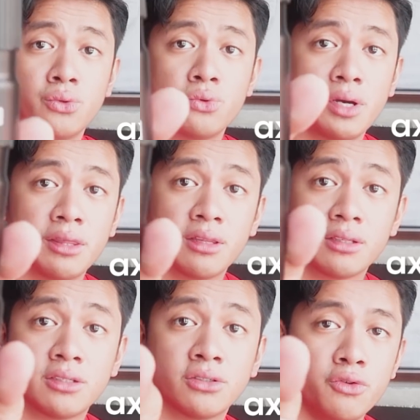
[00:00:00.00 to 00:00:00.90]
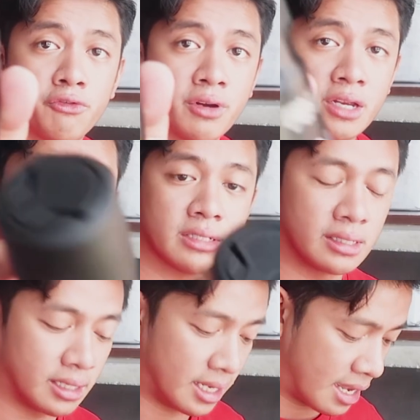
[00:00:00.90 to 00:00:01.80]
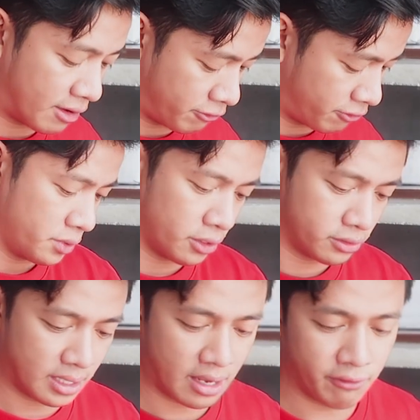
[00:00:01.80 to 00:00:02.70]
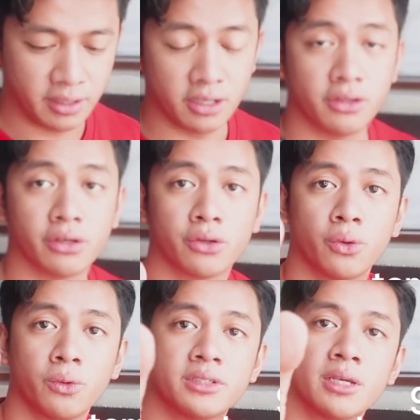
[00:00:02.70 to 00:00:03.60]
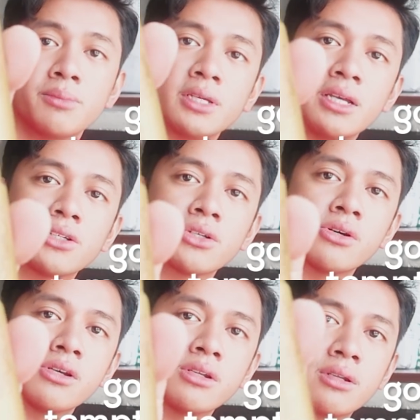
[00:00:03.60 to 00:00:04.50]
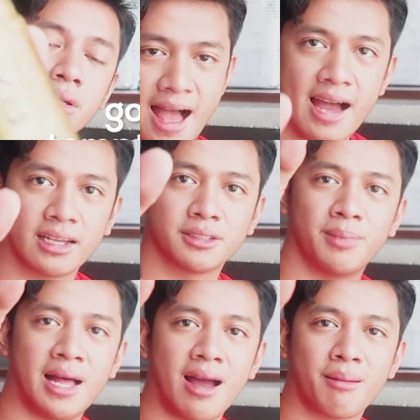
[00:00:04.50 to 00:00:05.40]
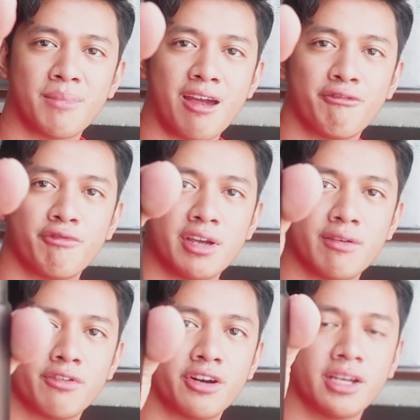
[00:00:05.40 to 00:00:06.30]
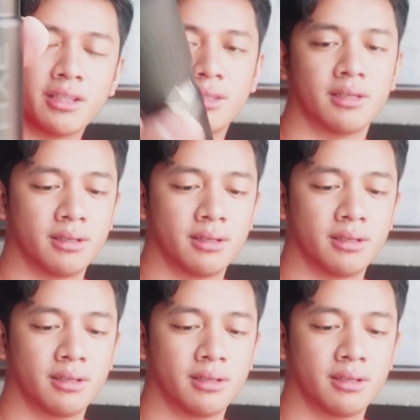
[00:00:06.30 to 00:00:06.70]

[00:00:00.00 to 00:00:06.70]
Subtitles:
You. I think this is the new fragrance that I have. We also have here the Gold Temptation, Axe Black, my favorite.